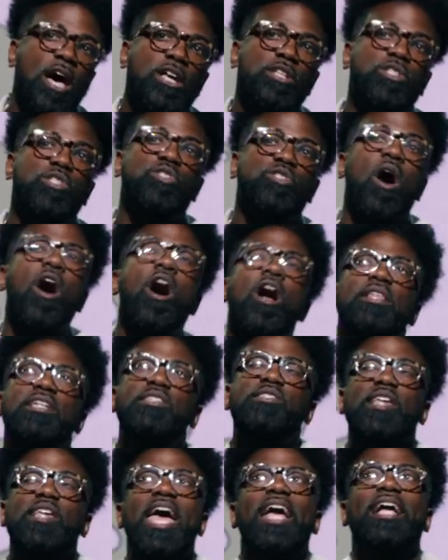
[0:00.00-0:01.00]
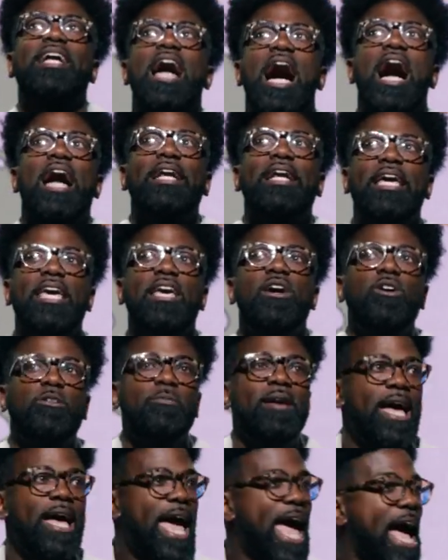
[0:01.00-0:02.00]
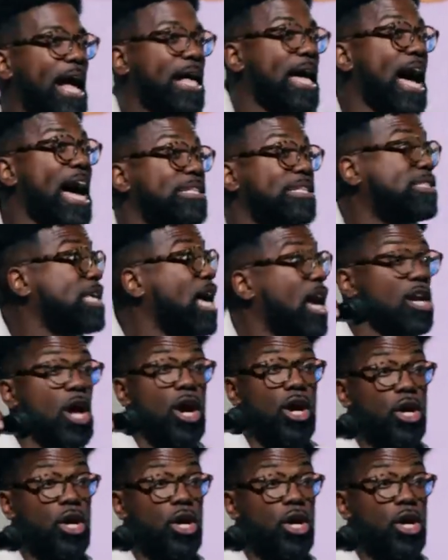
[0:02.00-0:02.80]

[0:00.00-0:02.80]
Saul is saying, God healed me. And God said,